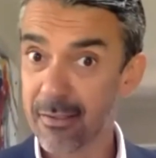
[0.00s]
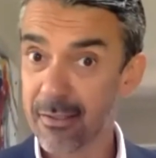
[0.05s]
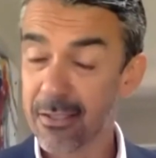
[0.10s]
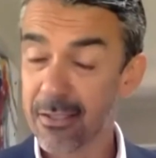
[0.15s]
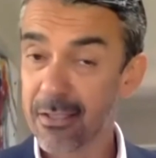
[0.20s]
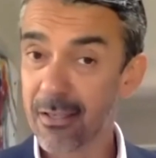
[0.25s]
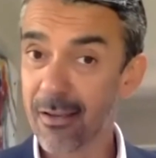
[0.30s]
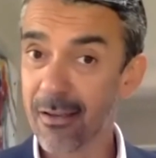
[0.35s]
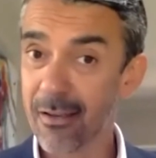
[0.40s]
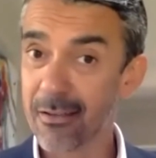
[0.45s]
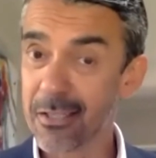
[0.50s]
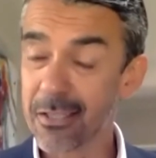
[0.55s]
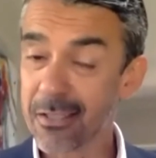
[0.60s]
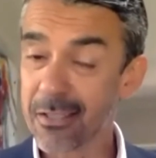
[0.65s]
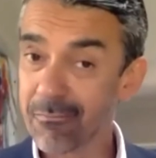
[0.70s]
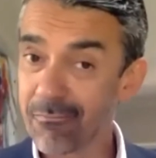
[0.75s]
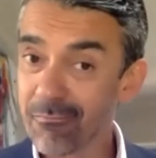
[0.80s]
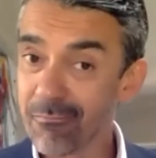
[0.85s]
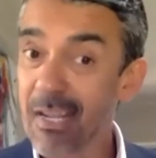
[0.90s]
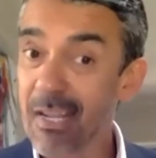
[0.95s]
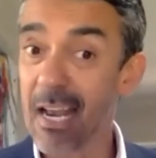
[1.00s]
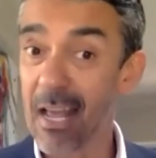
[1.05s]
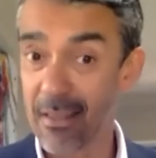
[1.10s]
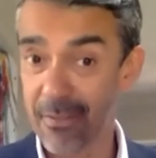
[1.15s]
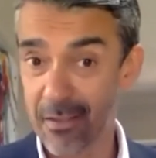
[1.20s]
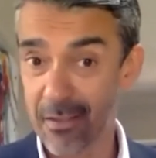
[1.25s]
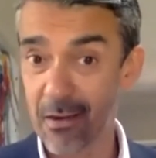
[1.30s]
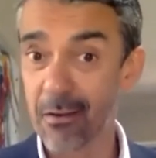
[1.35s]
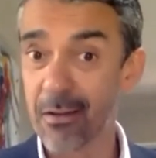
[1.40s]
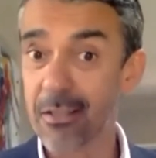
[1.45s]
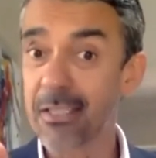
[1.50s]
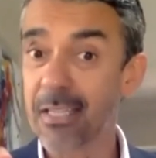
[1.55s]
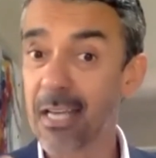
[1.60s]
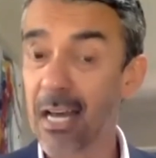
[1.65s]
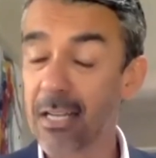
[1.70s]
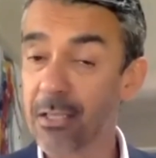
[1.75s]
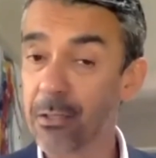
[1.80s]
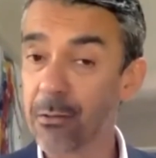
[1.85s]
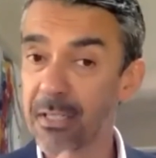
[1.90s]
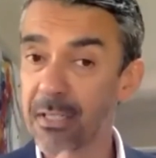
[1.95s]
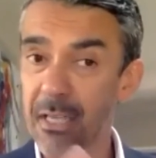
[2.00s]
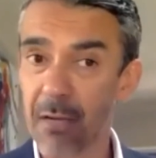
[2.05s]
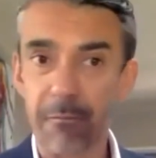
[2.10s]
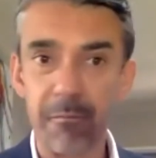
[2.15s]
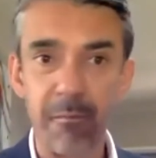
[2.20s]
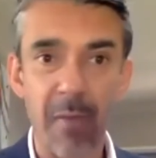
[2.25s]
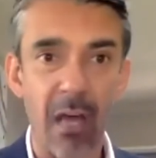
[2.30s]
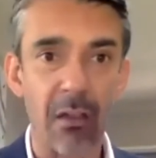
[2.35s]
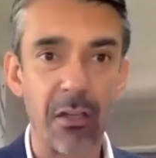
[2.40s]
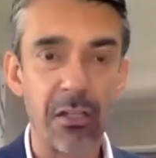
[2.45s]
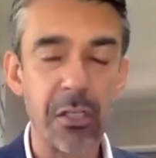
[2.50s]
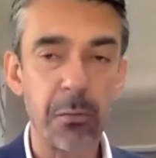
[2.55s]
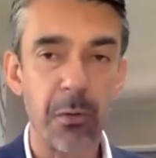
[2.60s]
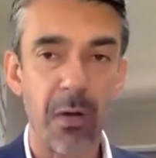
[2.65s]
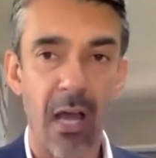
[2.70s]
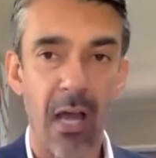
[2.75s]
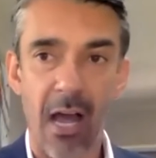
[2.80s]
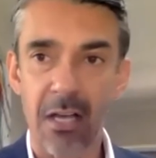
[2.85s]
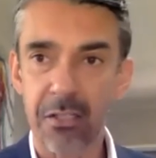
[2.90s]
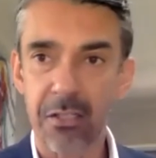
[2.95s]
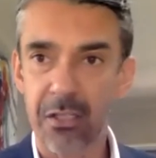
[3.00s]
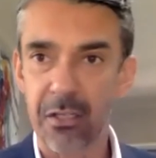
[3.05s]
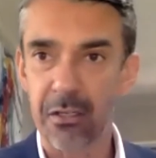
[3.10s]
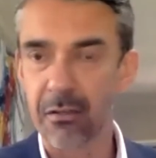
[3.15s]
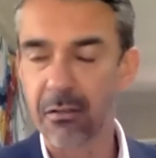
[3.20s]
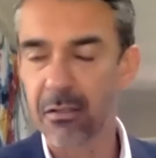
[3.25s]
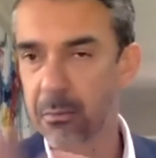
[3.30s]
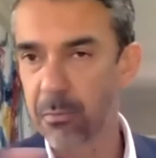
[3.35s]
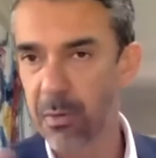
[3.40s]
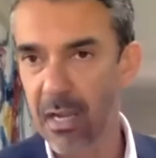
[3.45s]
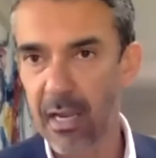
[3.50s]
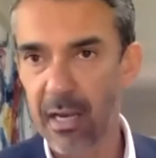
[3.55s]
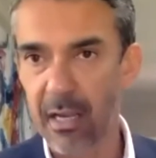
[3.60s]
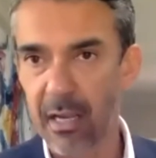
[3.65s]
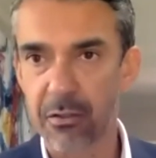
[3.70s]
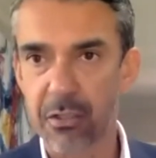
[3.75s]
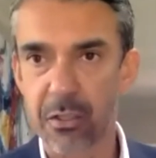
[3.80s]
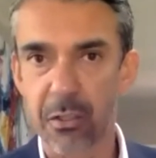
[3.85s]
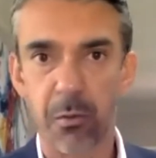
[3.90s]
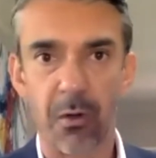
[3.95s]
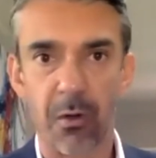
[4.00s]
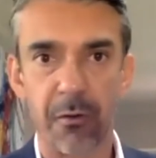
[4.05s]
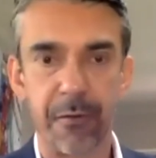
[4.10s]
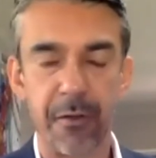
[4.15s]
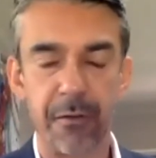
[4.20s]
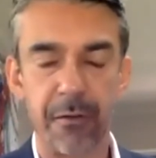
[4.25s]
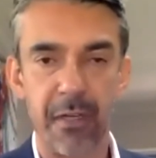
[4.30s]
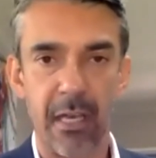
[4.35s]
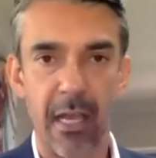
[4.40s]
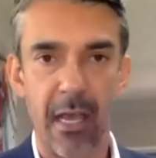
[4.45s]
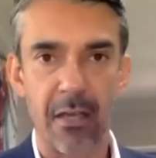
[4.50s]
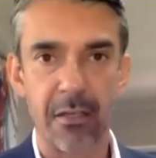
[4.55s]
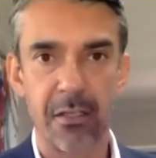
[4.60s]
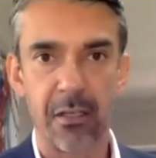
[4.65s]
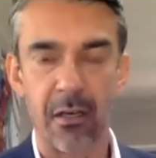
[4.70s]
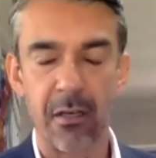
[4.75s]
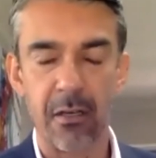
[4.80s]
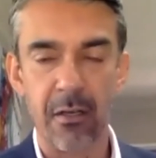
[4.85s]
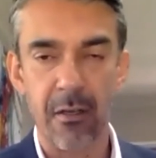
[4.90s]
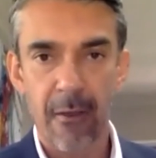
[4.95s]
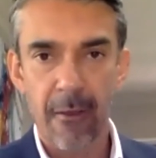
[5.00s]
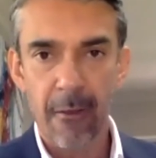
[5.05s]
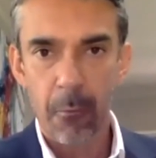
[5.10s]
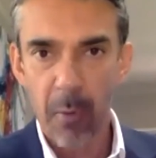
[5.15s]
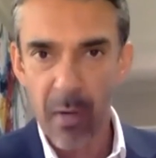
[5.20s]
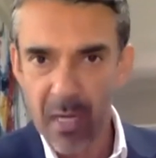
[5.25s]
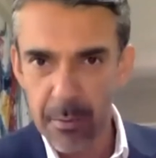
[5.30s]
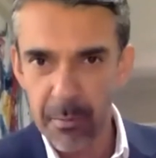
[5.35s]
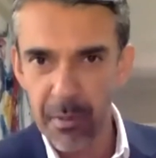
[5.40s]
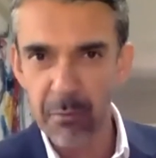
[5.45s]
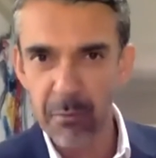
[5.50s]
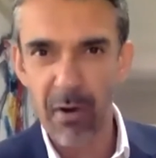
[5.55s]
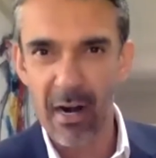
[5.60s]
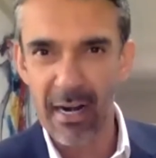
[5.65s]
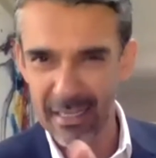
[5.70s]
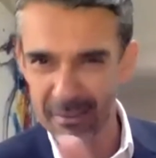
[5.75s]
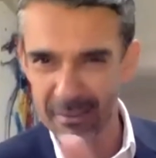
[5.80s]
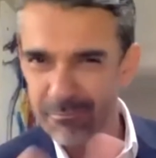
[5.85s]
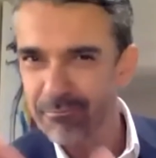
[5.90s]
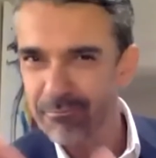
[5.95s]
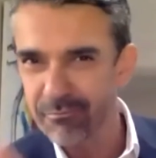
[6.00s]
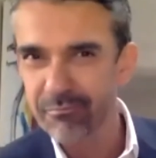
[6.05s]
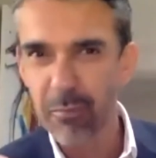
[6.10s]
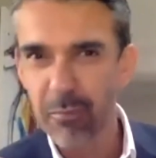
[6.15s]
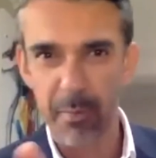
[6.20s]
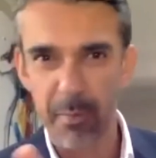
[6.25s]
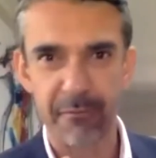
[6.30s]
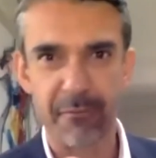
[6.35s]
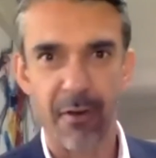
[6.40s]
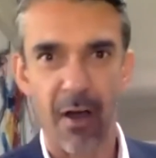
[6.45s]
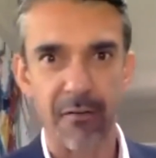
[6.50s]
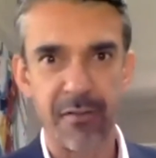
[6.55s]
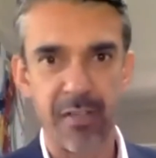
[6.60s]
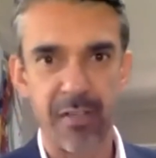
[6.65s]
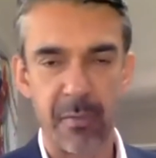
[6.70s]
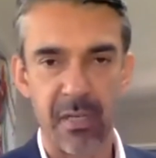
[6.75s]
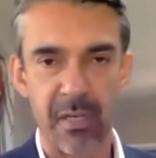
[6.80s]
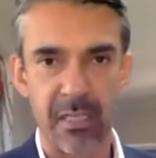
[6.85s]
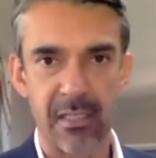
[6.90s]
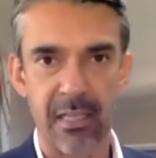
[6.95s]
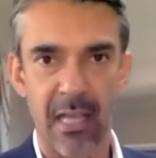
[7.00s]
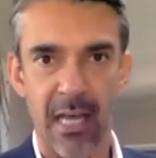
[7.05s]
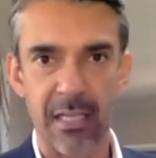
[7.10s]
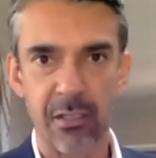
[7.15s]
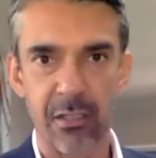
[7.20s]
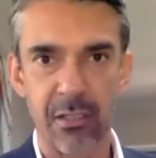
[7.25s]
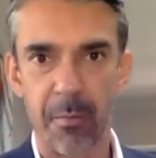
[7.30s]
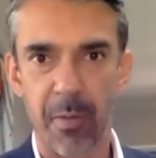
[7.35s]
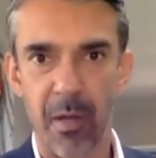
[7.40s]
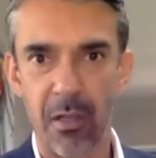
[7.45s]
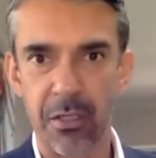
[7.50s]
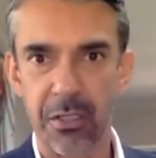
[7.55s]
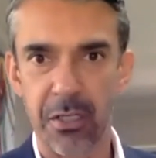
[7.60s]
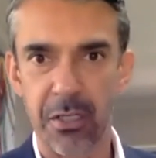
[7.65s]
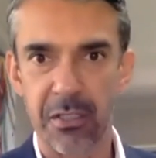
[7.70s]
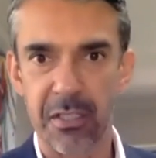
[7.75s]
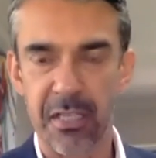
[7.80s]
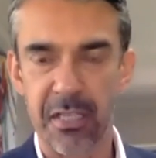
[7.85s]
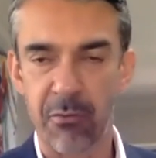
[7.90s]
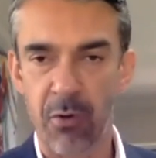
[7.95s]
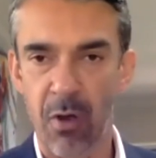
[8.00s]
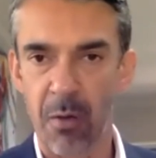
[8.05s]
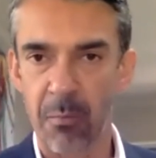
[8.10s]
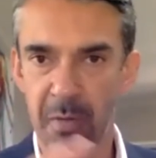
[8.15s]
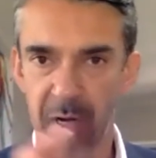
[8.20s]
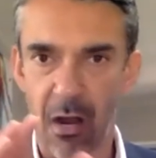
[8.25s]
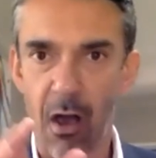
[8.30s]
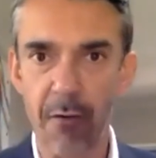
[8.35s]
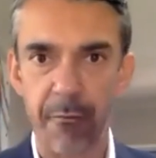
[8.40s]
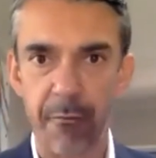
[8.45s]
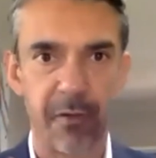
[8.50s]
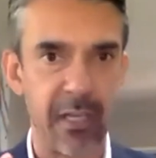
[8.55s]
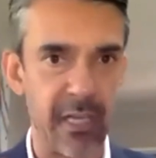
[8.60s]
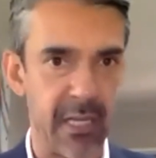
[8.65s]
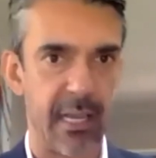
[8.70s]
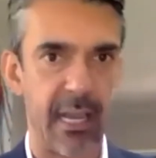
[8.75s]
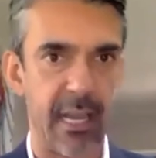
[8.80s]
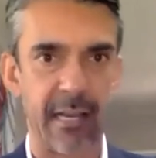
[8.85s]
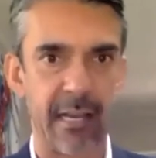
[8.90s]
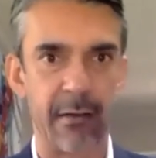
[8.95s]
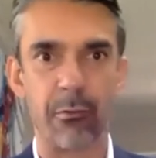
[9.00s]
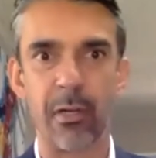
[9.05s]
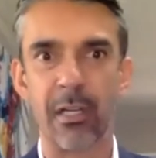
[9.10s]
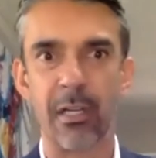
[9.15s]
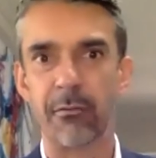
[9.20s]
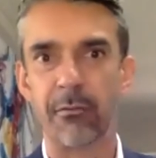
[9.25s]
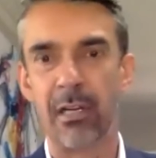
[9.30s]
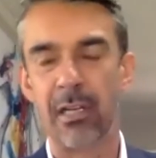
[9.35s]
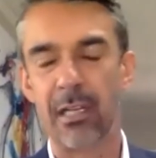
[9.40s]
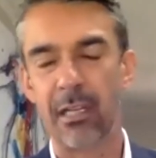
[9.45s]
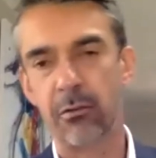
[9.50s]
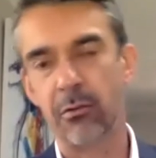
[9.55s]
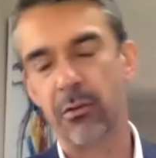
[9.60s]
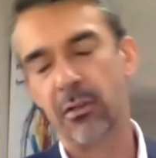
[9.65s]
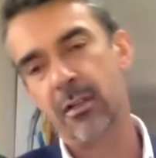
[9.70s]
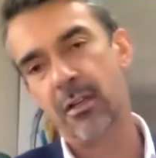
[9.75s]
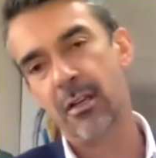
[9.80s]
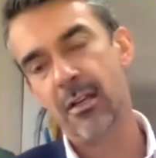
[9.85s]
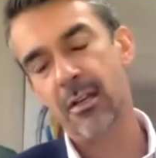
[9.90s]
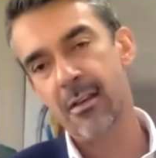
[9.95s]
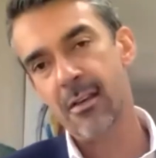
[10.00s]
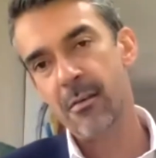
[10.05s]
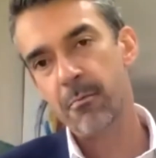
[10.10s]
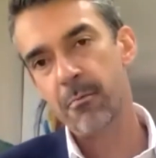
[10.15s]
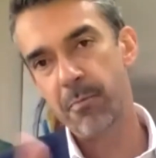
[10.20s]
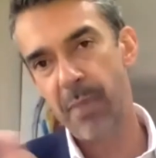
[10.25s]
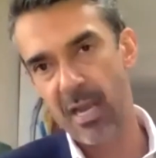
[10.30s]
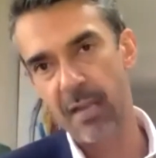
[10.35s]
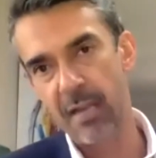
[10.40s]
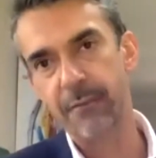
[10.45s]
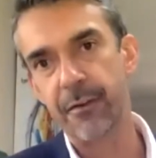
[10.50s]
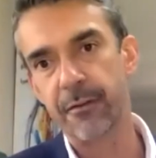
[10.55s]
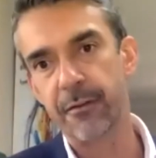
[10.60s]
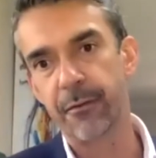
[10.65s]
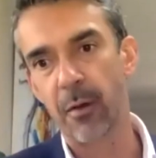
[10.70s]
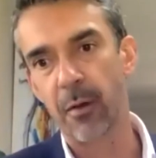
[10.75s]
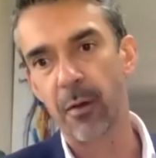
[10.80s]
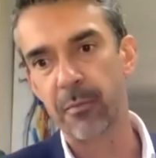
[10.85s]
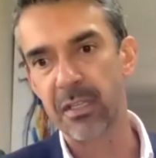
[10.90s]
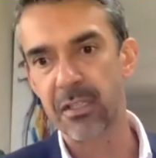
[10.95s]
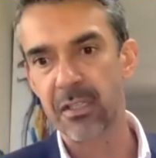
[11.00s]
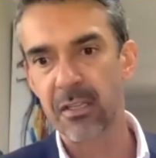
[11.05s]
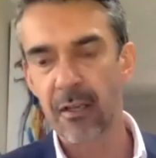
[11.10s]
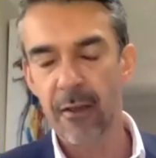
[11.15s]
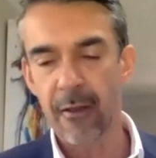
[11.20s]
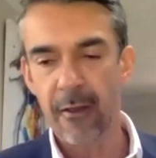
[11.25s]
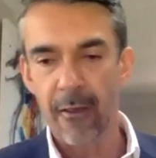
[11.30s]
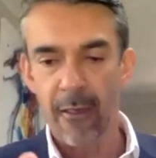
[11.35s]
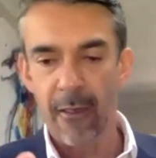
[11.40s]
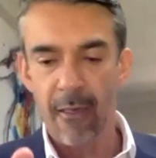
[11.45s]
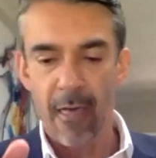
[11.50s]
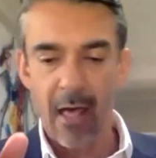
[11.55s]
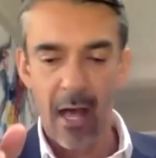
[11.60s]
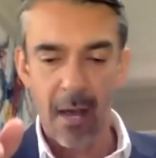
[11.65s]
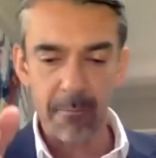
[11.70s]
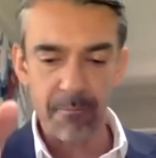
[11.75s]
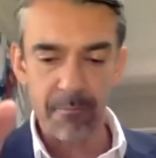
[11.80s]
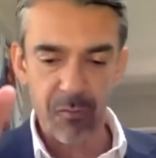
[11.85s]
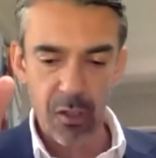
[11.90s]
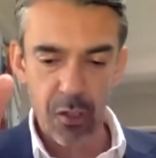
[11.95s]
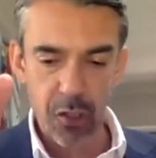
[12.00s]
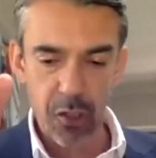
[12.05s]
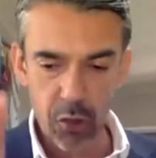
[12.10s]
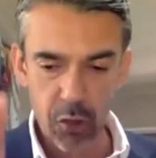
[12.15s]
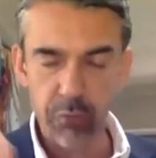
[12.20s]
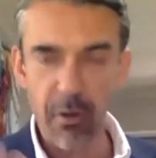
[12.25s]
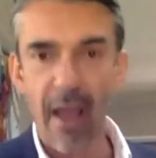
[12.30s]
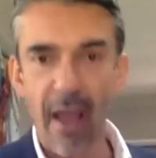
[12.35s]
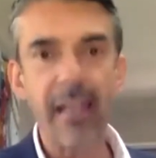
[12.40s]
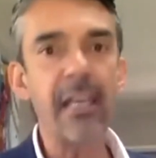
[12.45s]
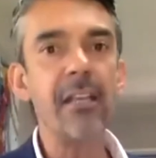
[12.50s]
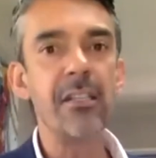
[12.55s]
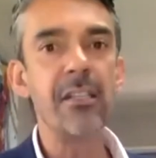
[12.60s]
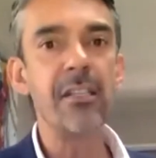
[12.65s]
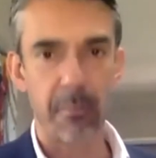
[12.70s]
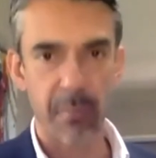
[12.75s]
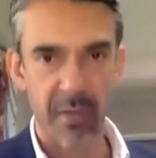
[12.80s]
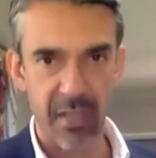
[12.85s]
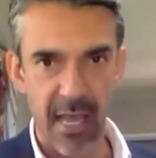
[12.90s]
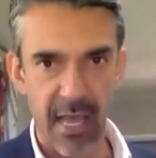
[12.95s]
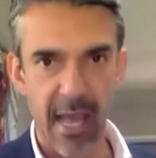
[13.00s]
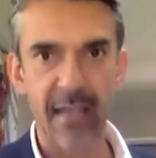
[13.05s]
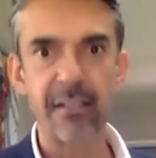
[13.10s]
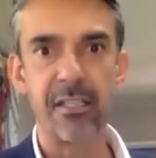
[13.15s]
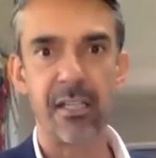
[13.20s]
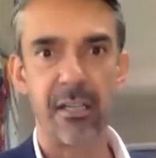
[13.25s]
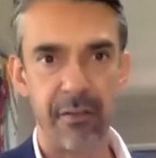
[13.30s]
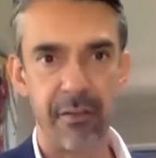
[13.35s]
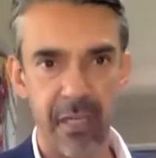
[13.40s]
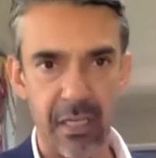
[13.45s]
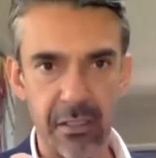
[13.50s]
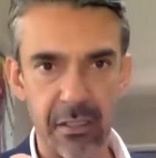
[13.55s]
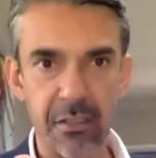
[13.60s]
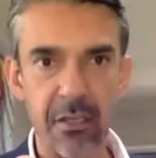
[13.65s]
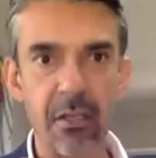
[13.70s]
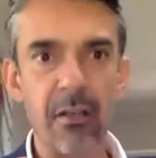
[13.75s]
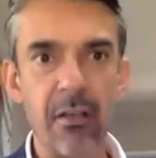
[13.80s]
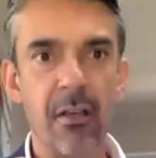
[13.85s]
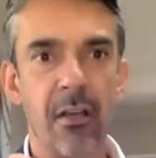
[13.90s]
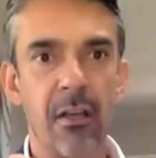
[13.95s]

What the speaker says: So just get out there and start doing stuff. Mel, I just want to ask you, because we're getting on to 12:50 now, so we're going to be running probably 5-10 minutes late, so I apologize to everyone, but hopefully you're getting really, really good benefit from this. Tracking some of the activities.